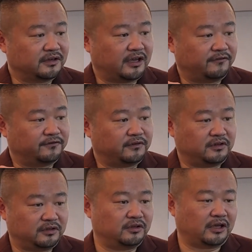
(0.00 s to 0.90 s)
If
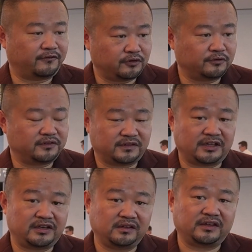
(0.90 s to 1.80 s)
if you see
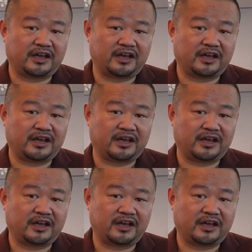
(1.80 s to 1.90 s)
mm.